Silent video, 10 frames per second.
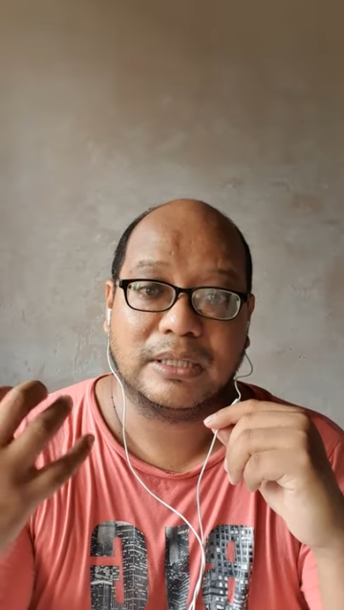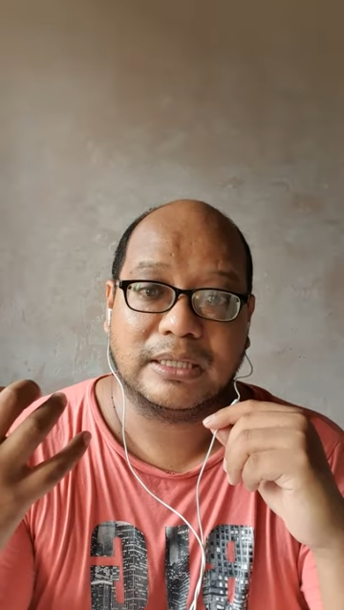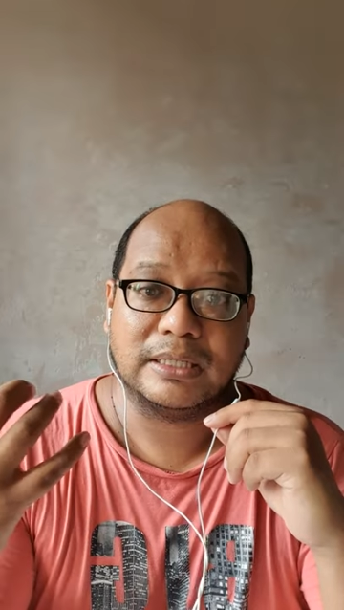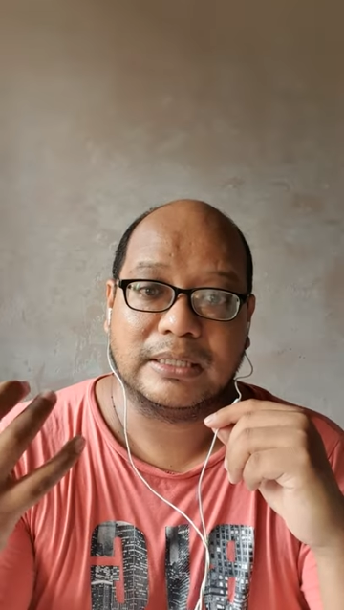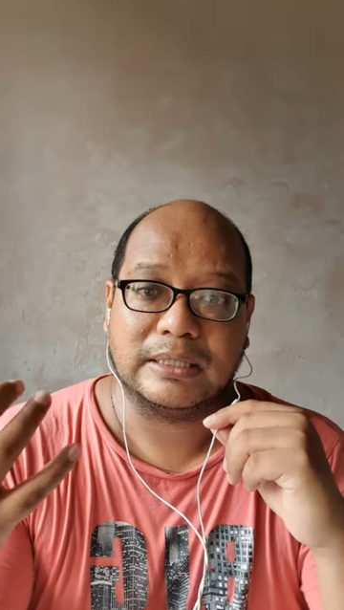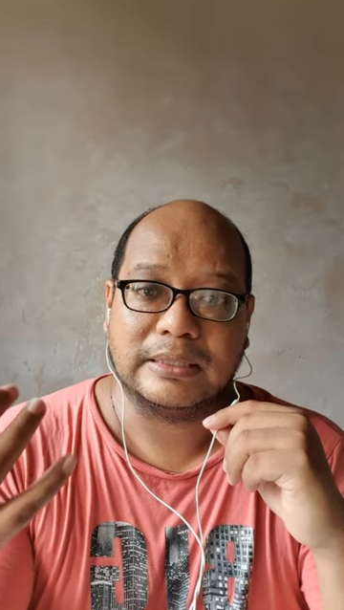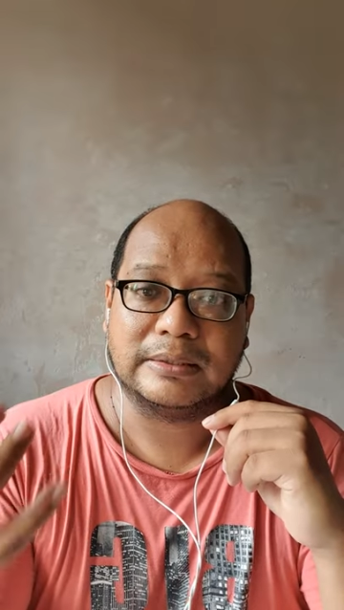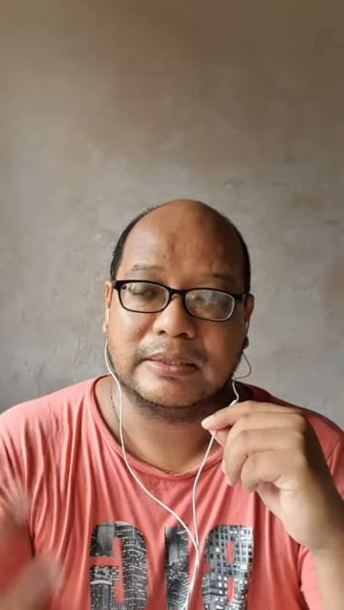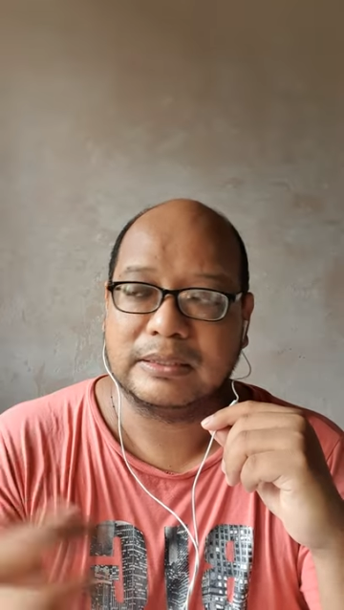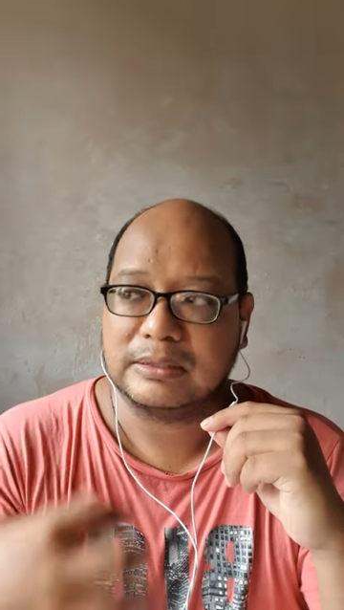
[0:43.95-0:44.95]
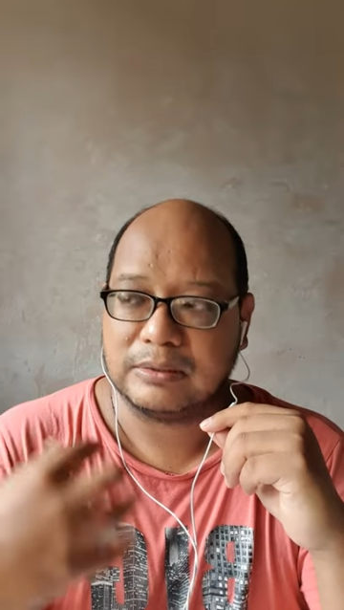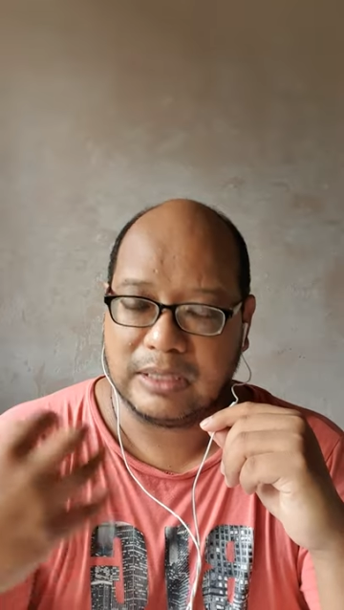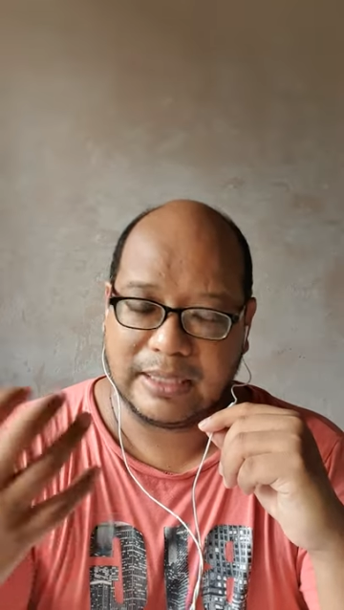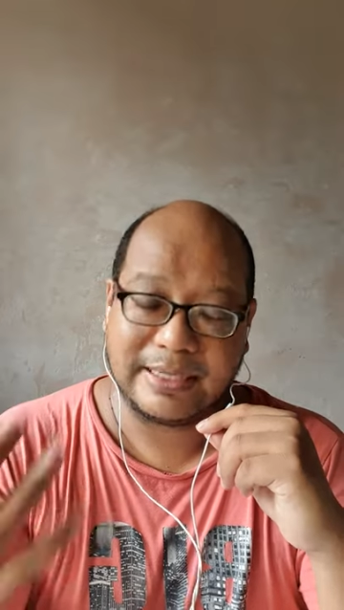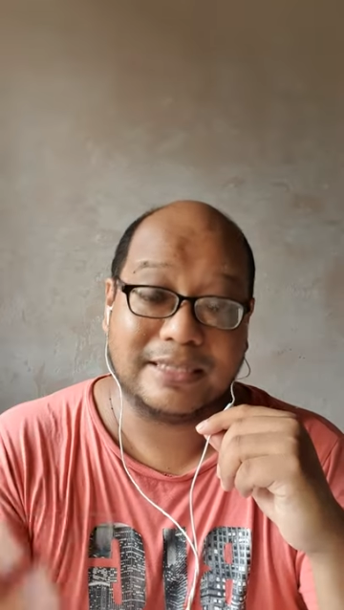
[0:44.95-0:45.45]

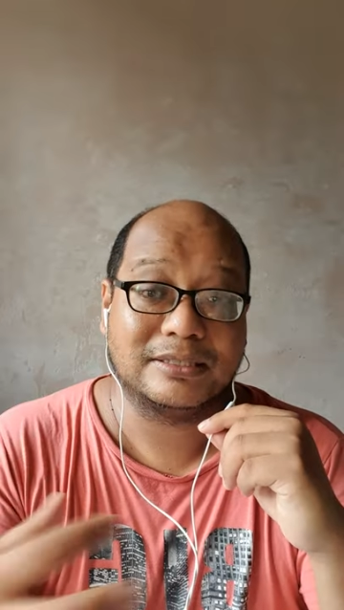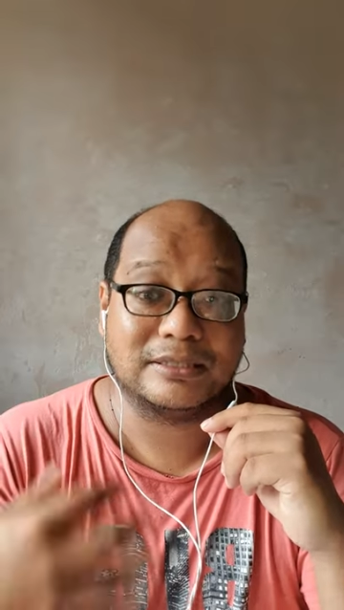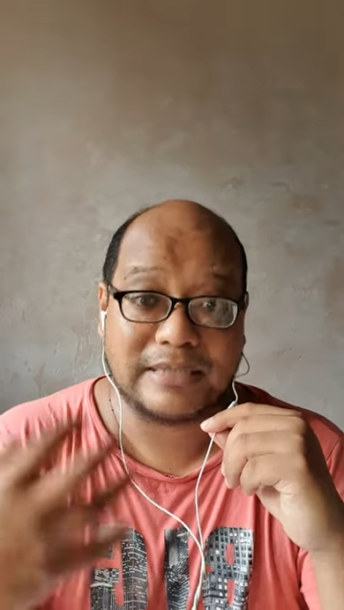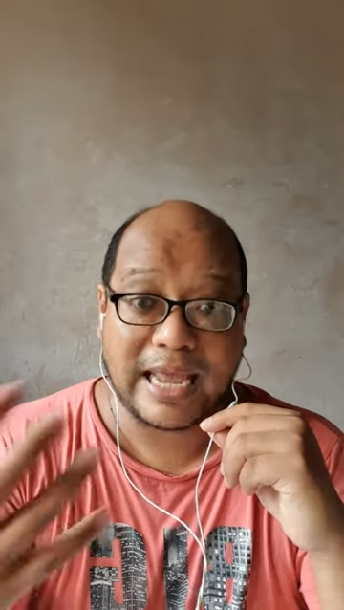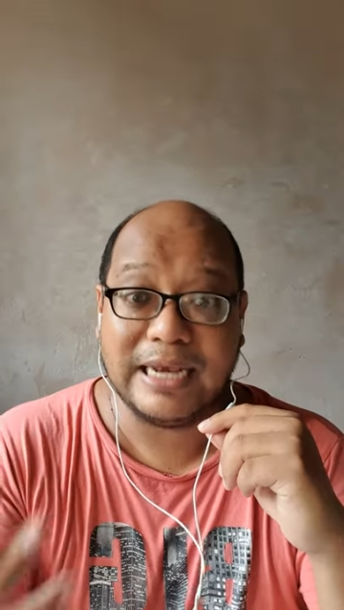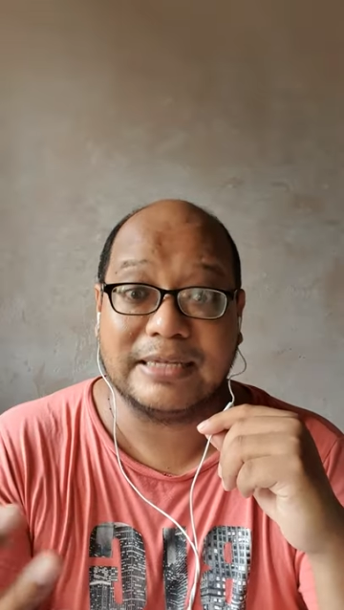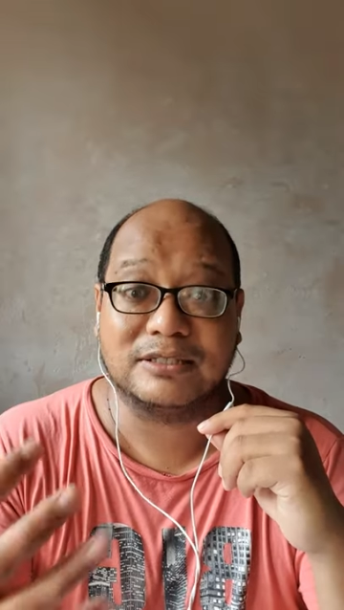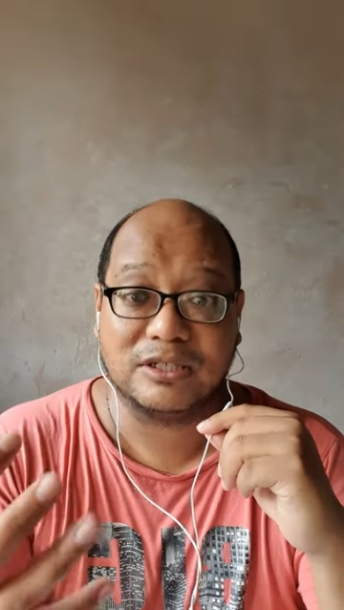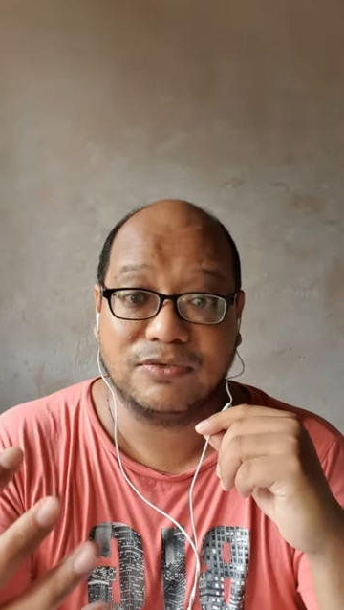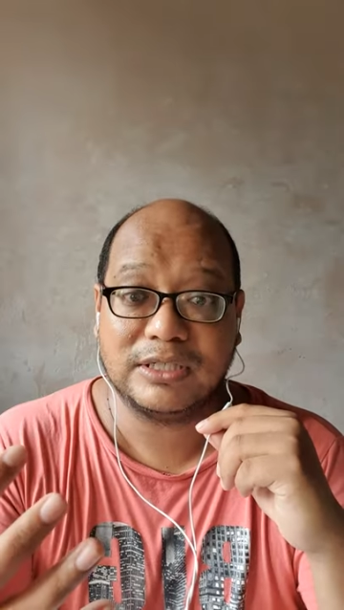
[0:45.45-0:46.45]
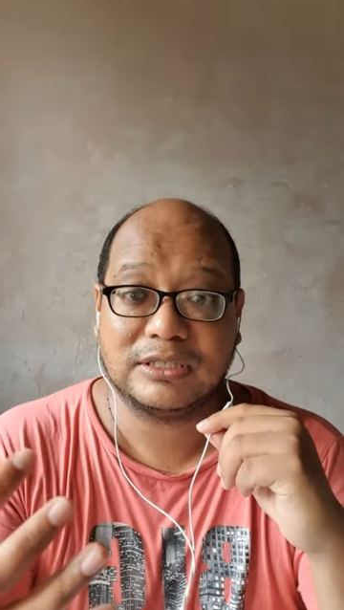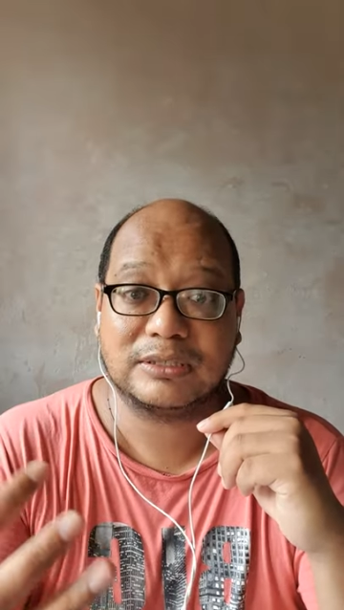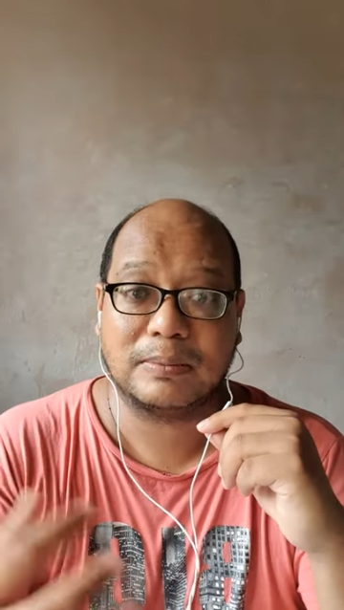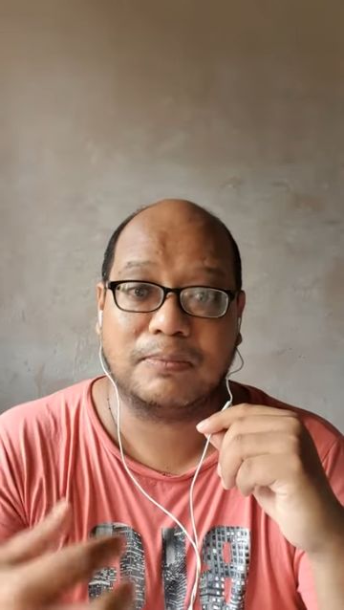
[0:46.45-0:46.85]
hailing service